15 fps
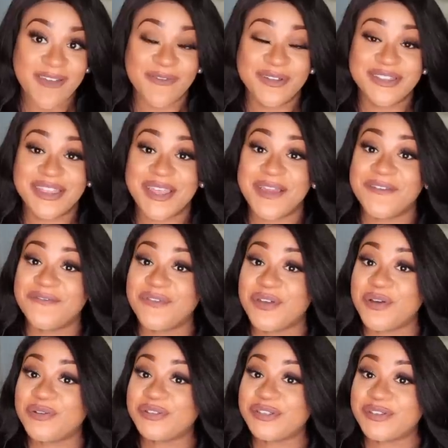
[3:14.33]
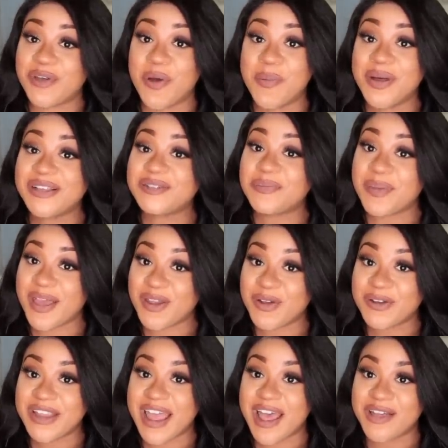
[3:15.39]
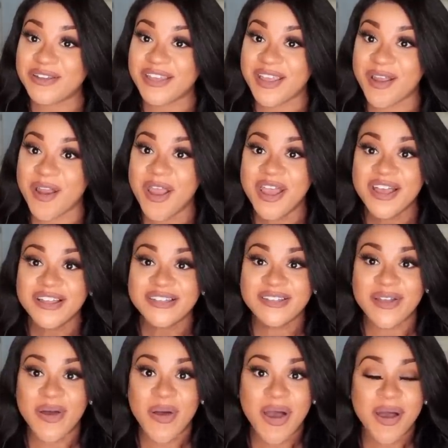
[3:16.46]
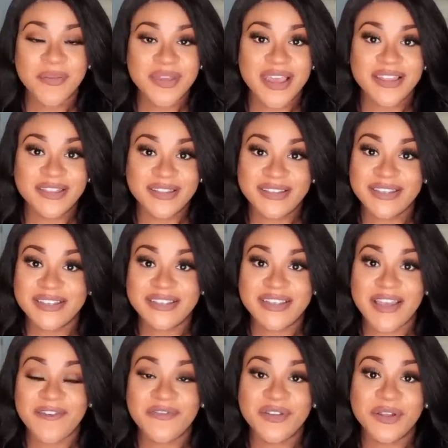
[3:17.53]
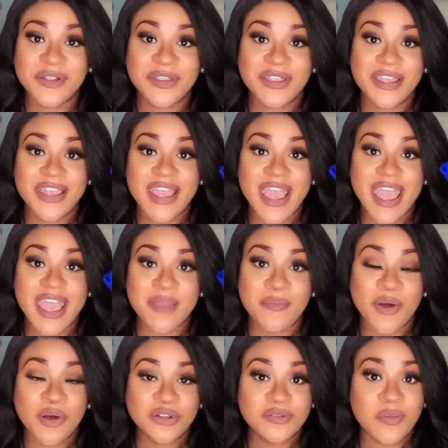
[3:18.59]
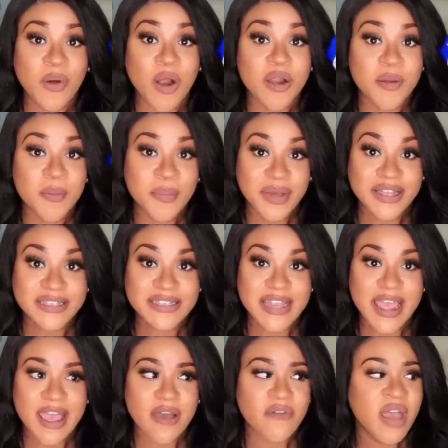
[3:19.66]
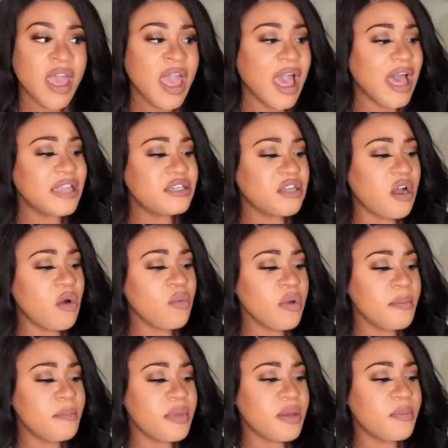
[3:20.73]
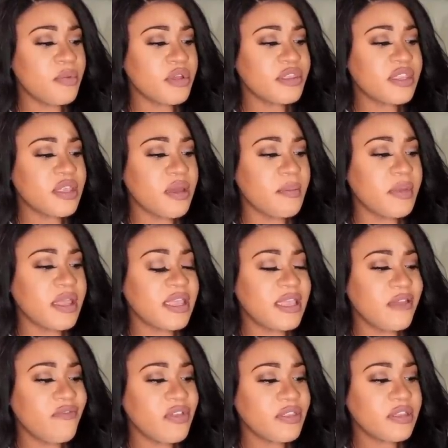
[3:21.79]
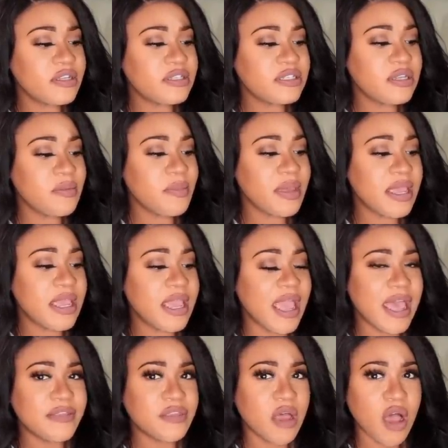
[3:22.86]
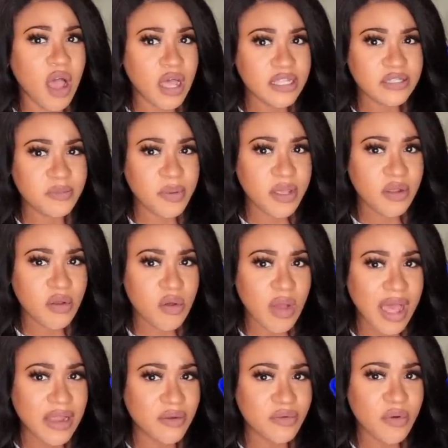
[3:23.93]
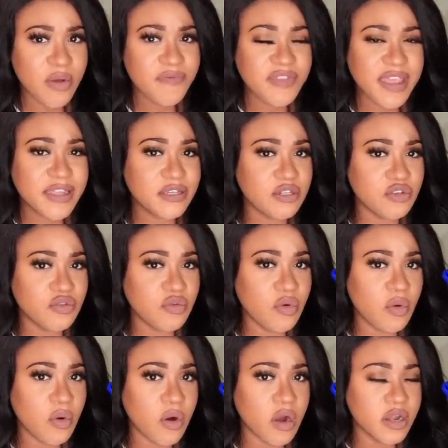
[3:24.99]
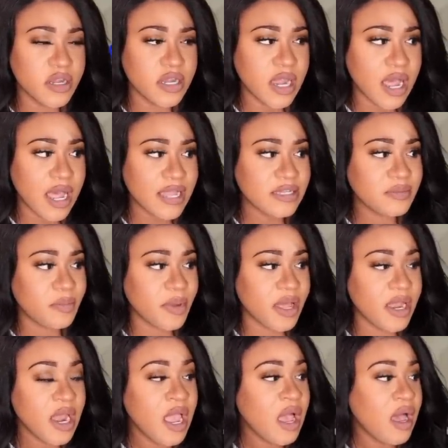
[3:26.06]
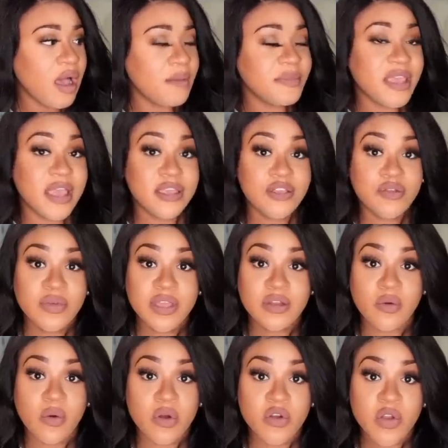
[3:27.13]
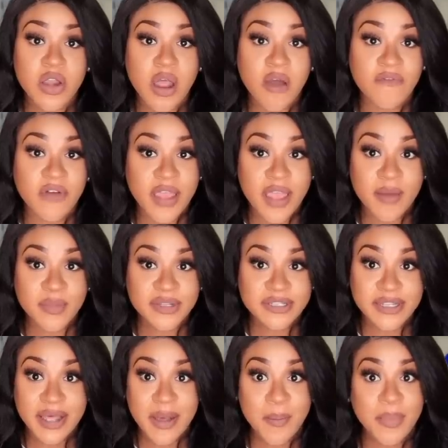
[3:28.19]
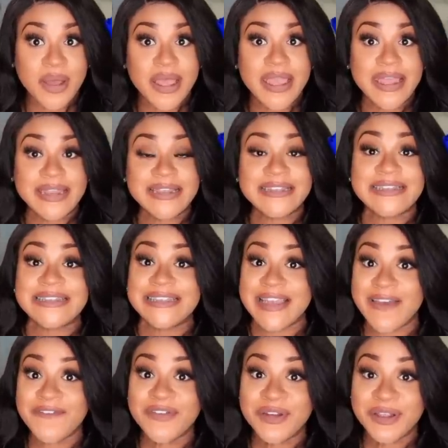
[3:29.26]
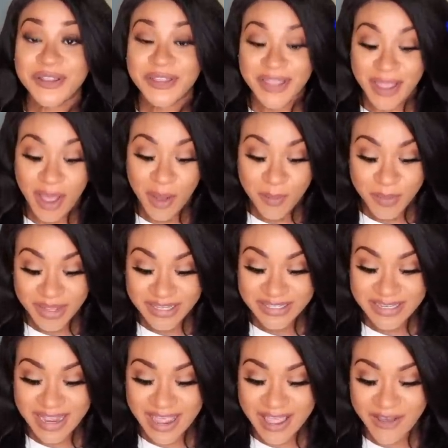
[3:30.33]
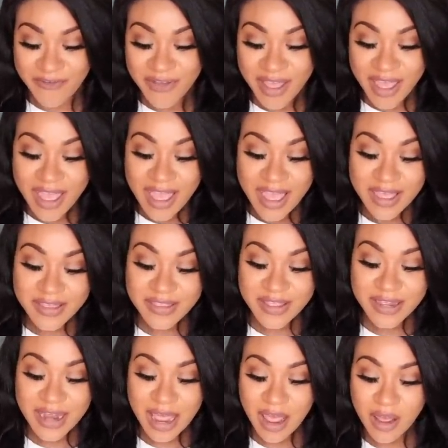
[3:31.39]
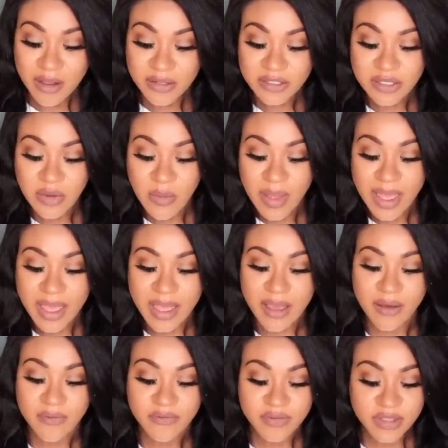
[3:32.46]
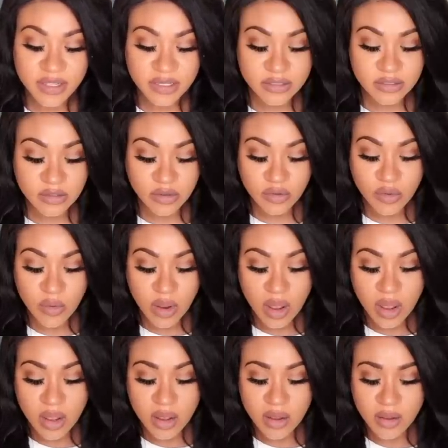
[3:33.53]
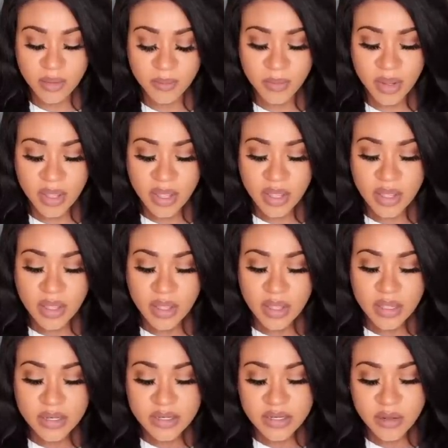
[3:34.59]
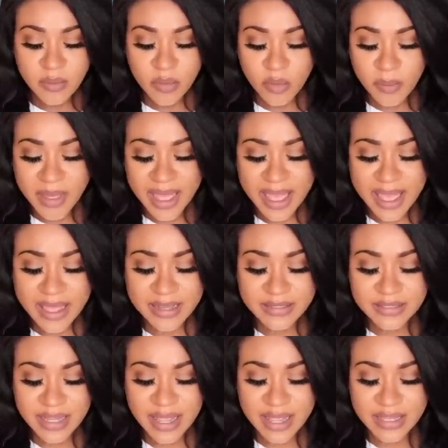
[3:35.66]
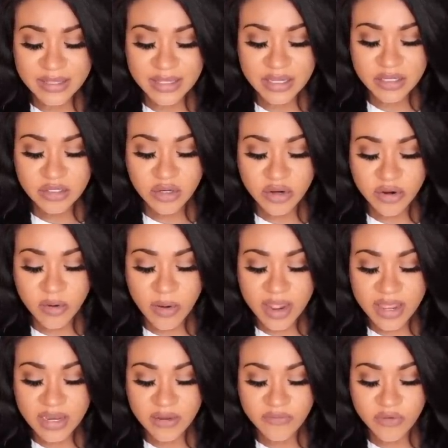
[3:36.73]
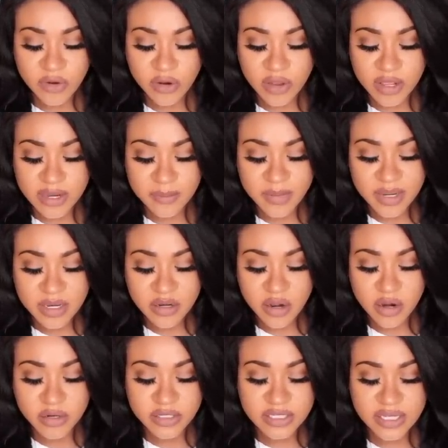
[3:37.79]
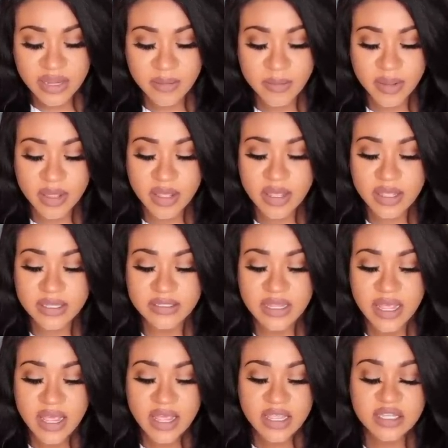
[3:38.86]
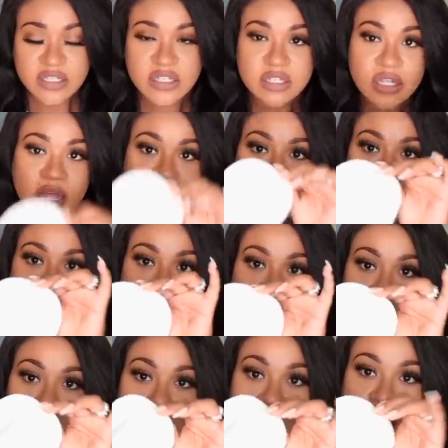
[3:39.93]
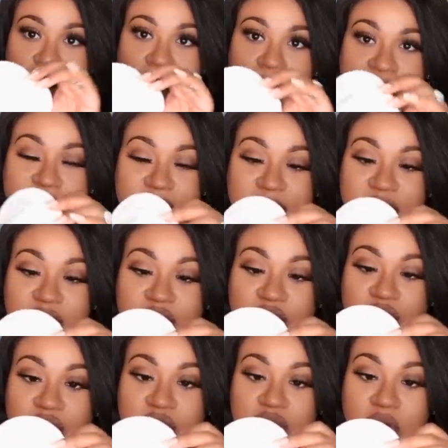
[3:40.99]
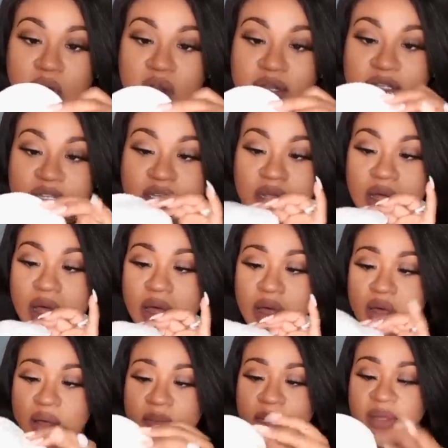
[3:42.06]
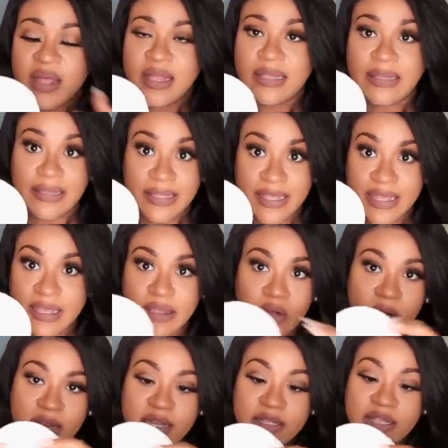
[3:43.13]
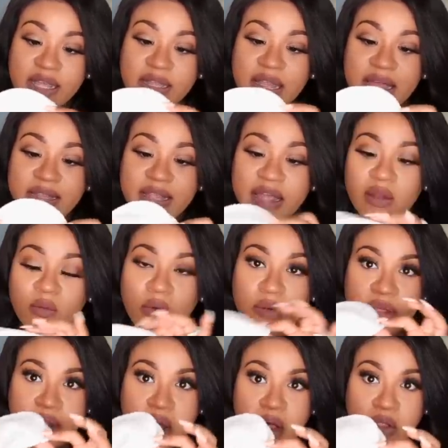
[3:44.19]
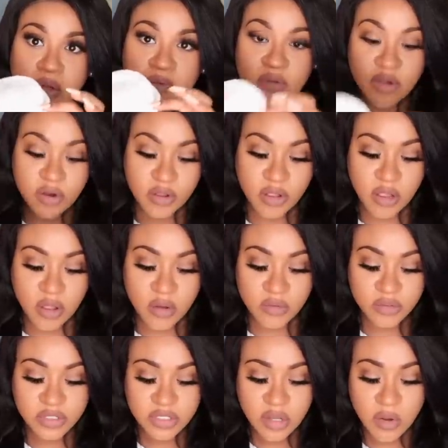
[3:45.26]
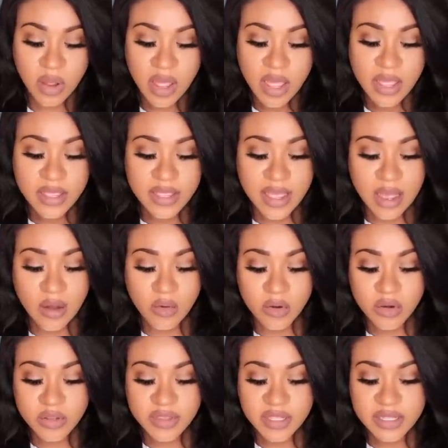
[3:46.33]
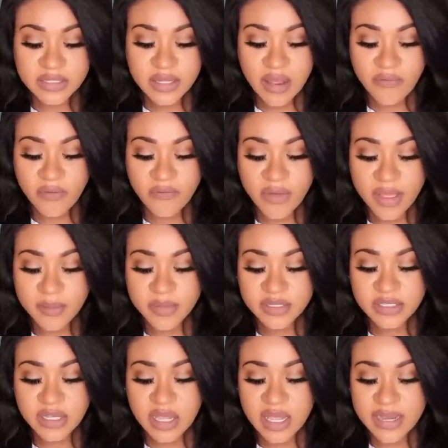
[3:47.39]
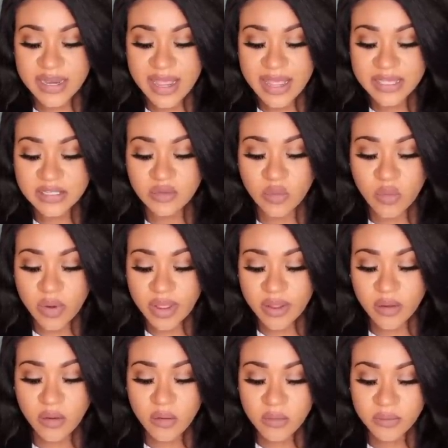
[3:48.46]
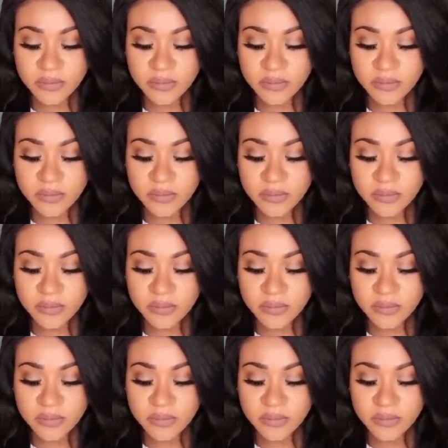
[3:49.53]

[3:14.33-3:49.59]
everything feel so much better down there. So um, yeah, this is definitely a postpartum must have. I don't remember them giving this to me at the hospital. I don't know if they do or not, but um, yeah, you can order it off of Amazon, but it is definitely a must have. And then I also have these little um, nipple pads and these are great if you're gonna be nursing because it's just gonna help um, in case you start to um, leak or anything like that it won't get all over your clothes so yeah I ordered these off of Amazon as well